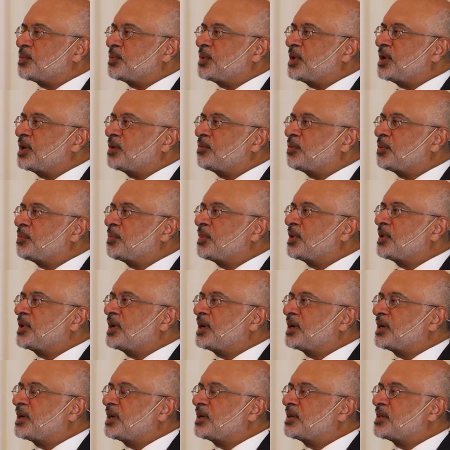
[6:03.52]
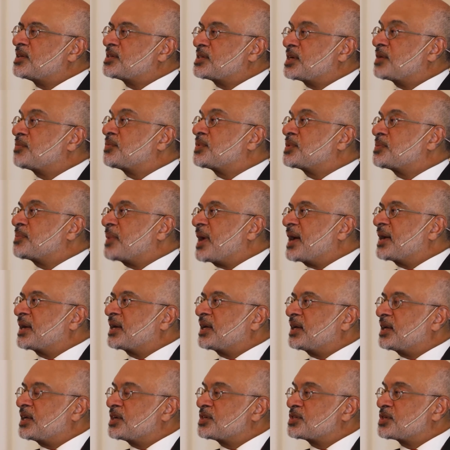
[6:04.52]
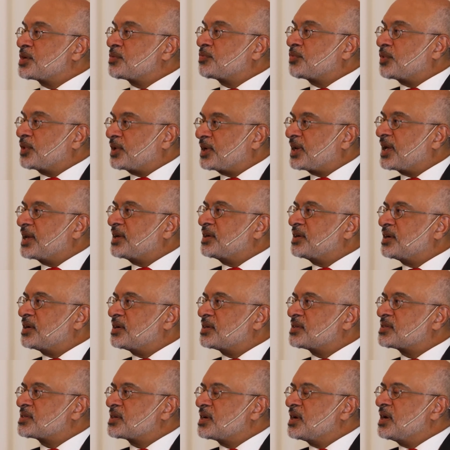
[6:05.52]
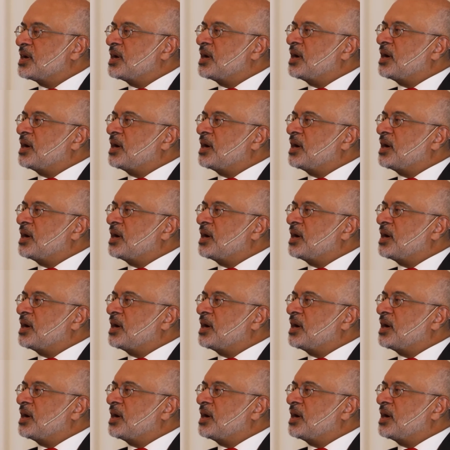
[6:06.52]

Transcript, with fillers: the world. We've been rated the safest bank in Asia for 10 years.